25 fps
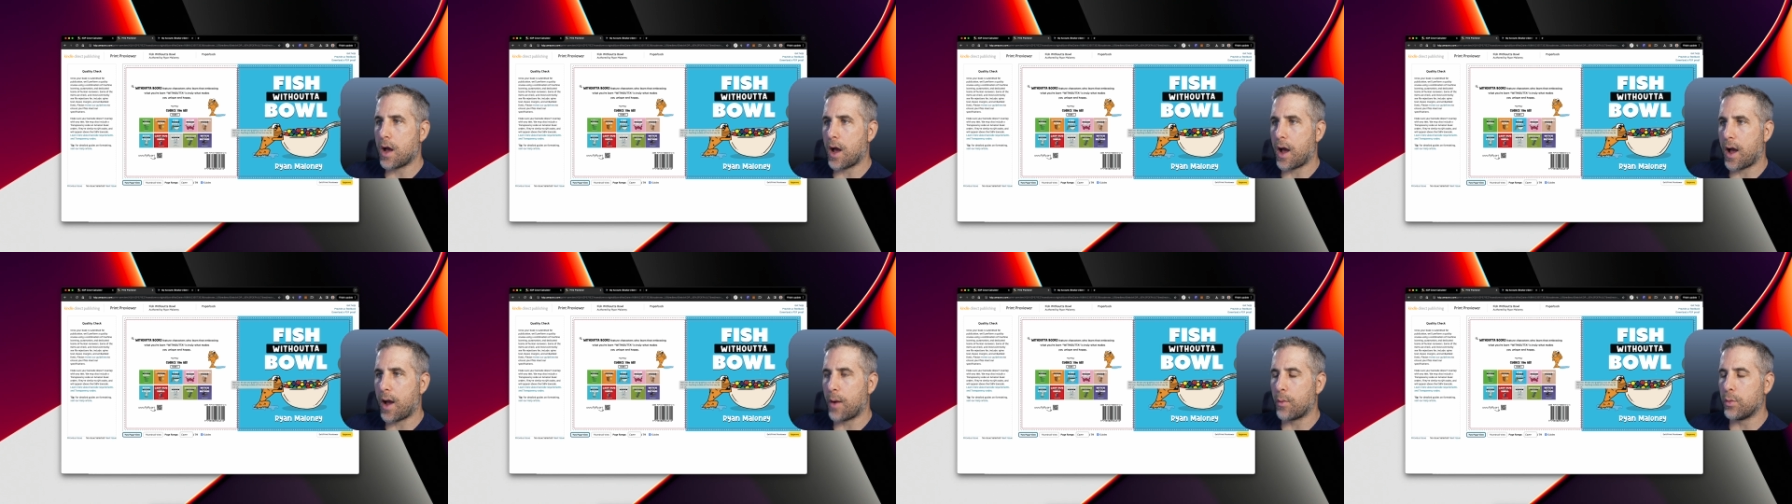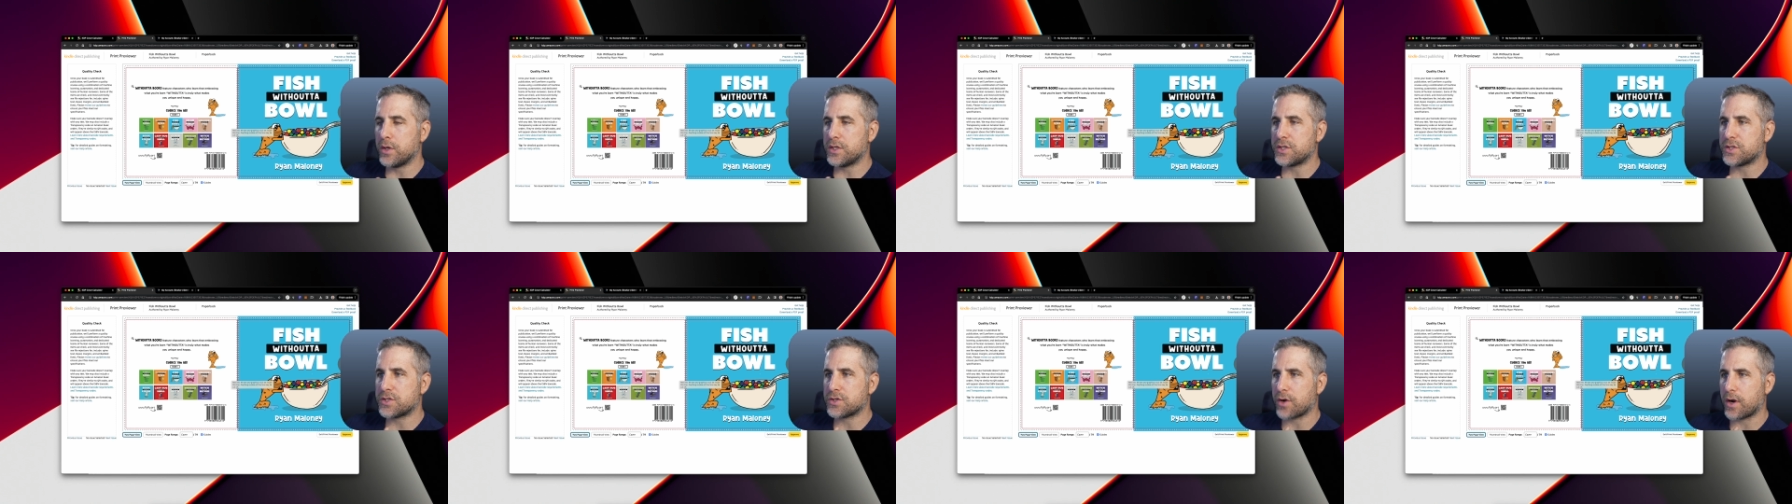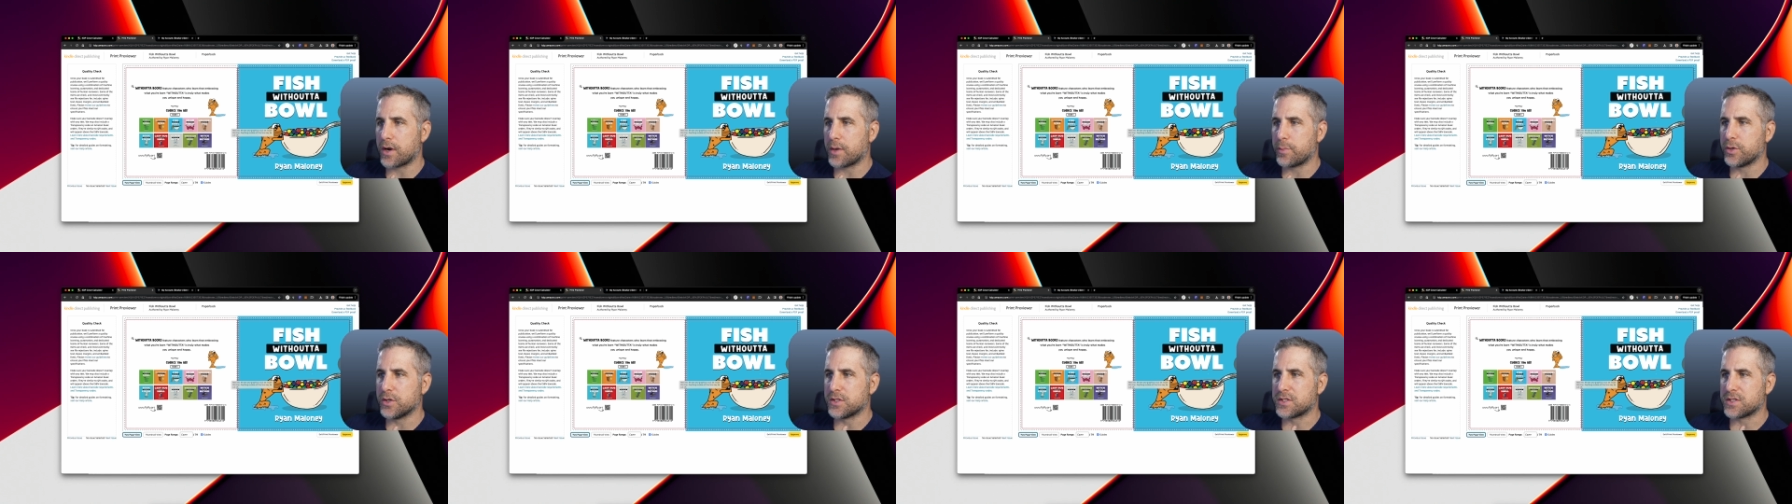I would
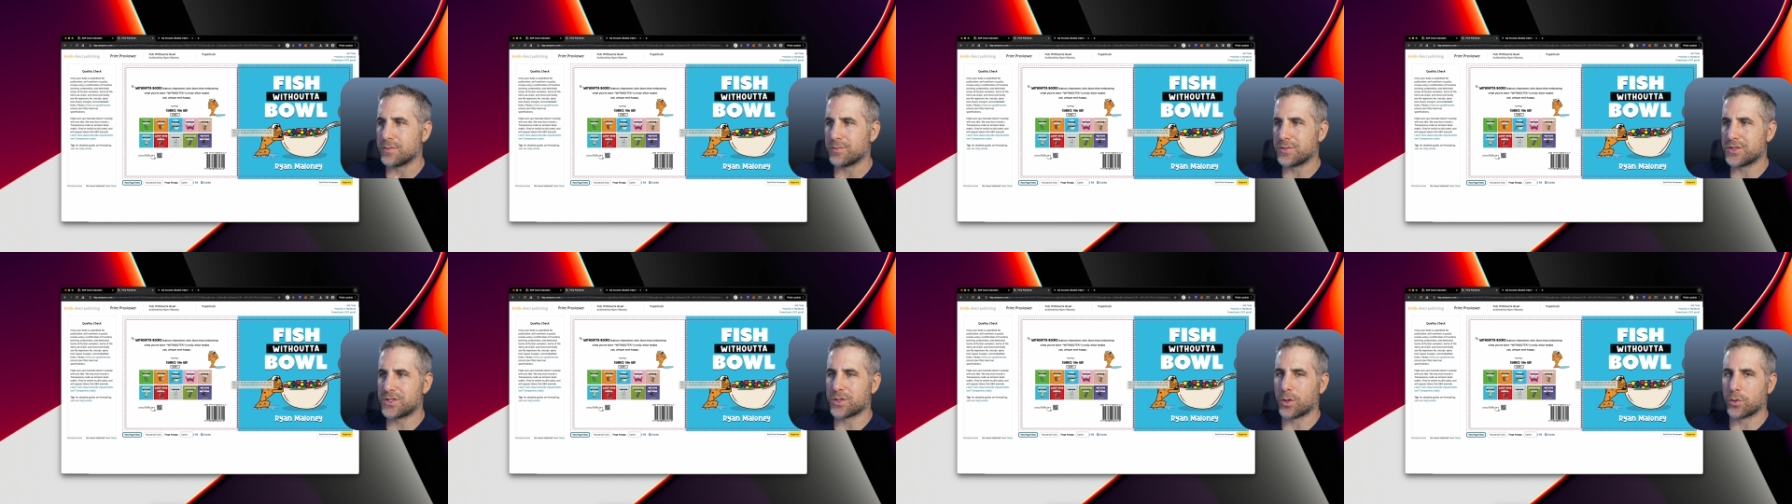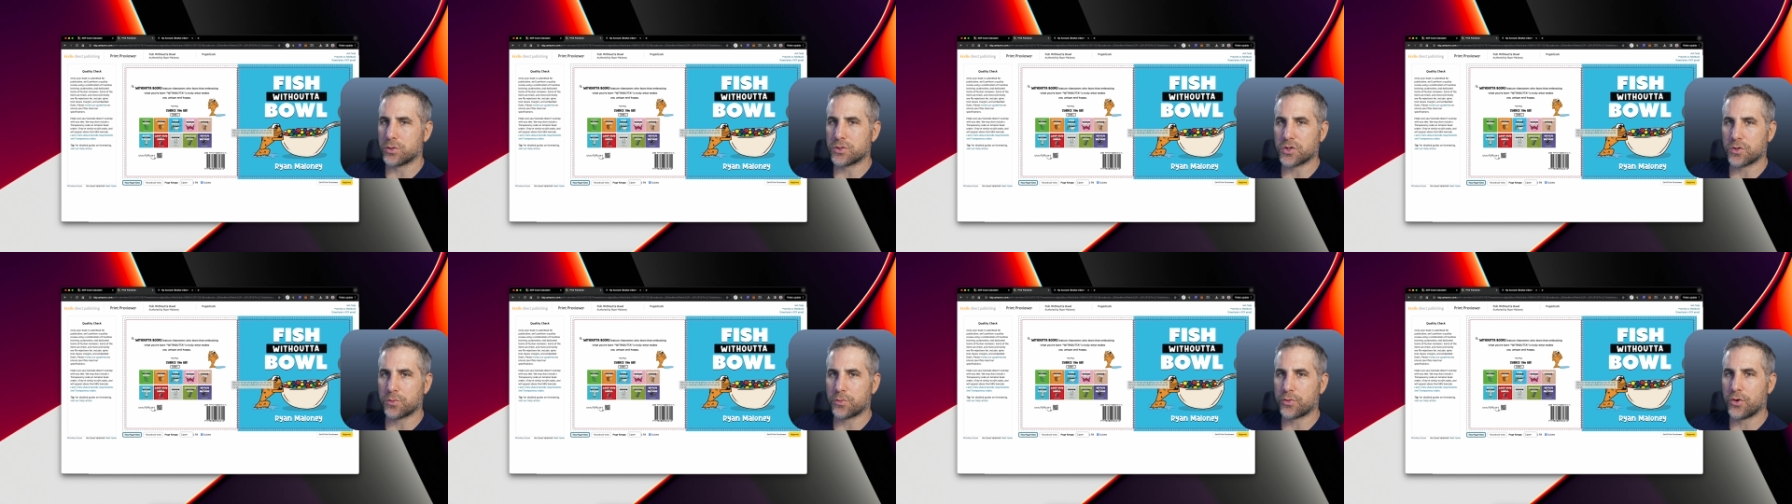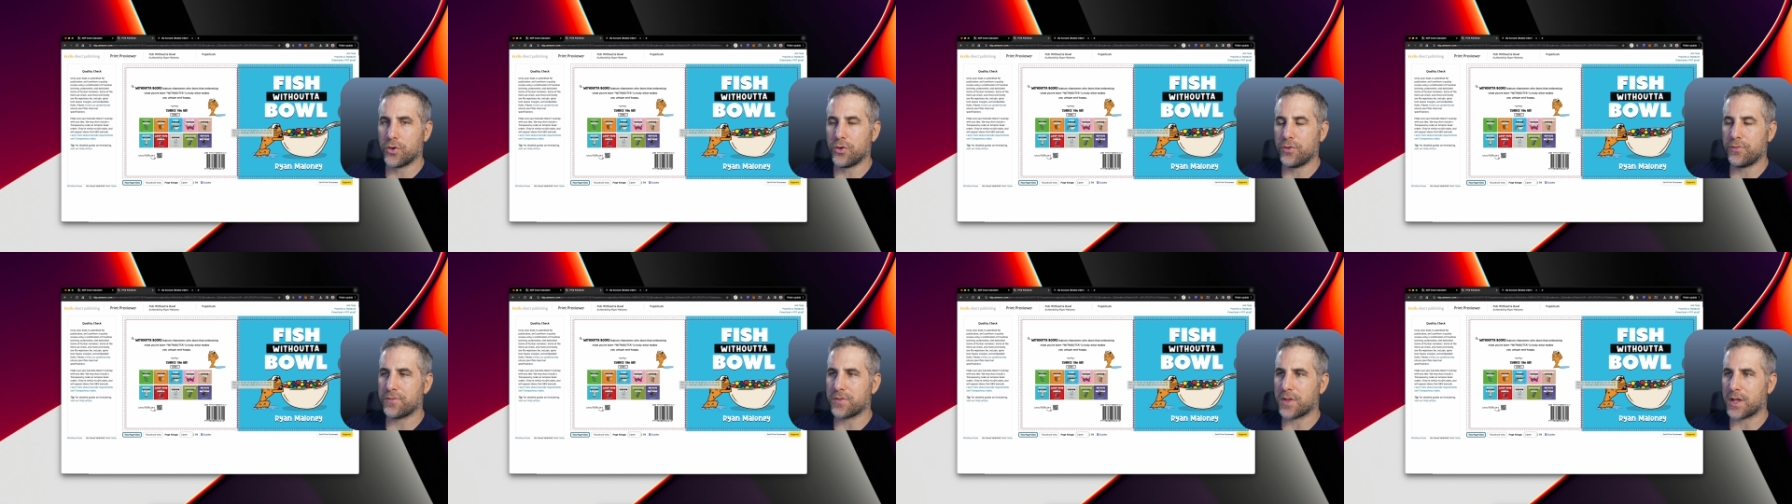try to put some social
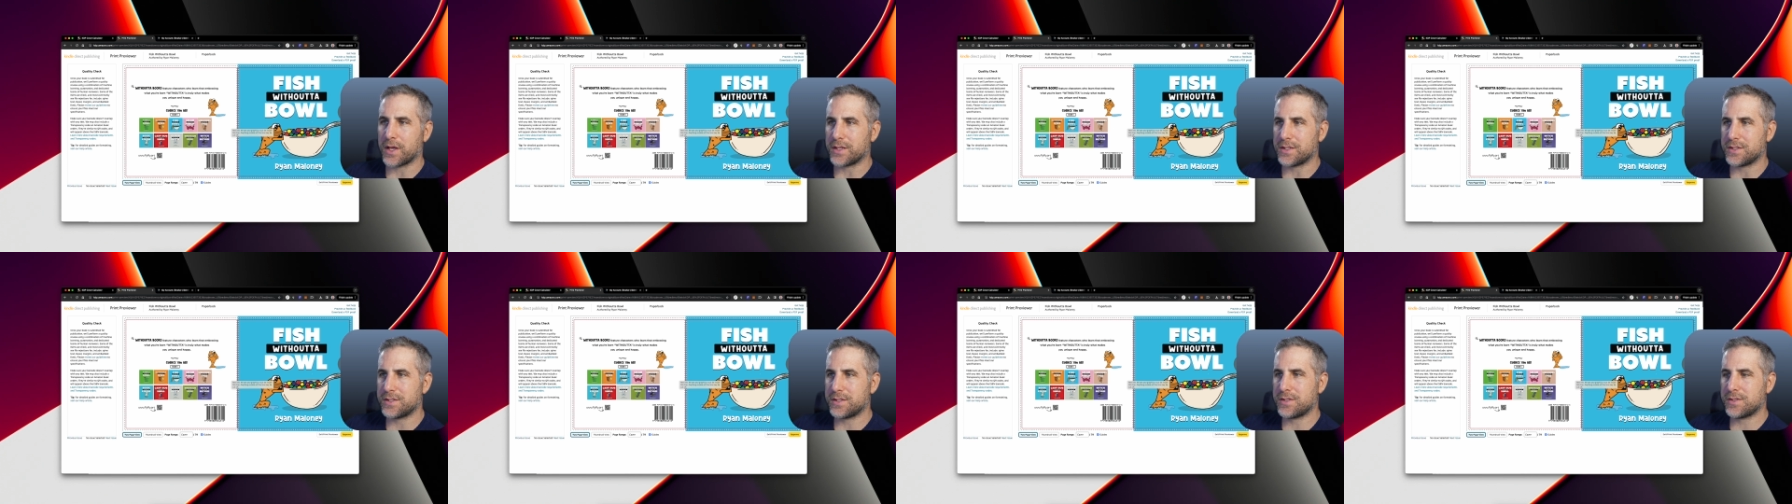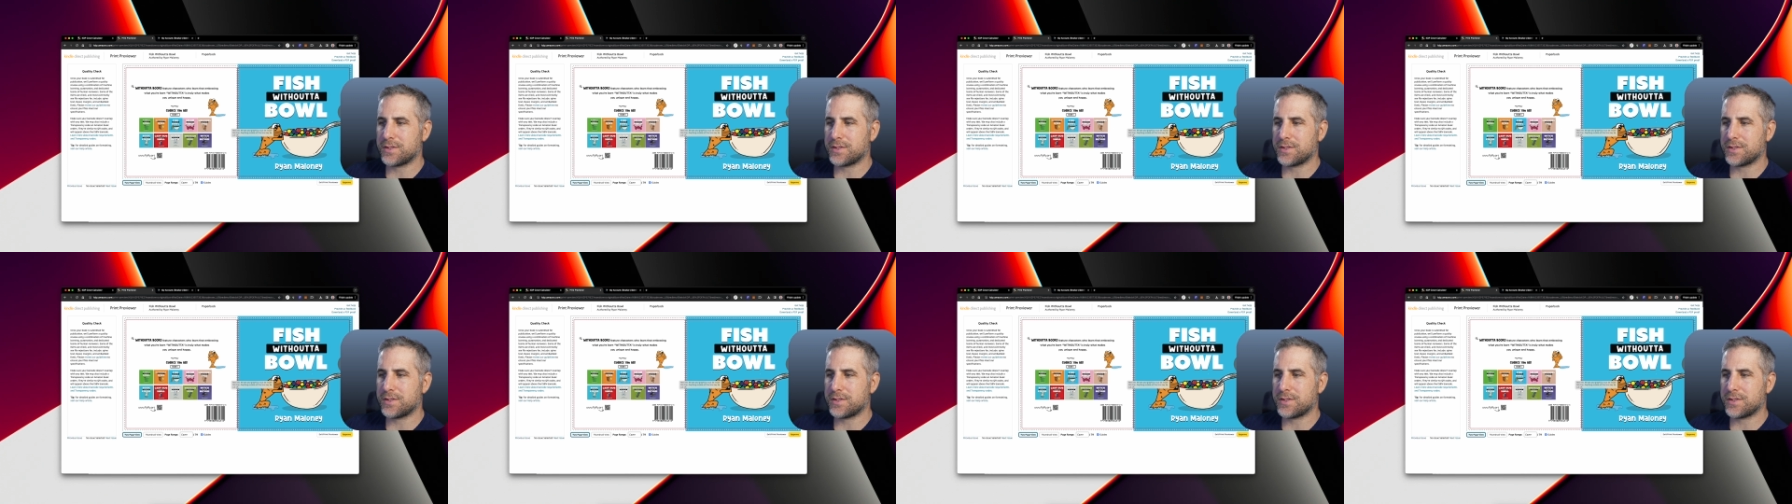proof, like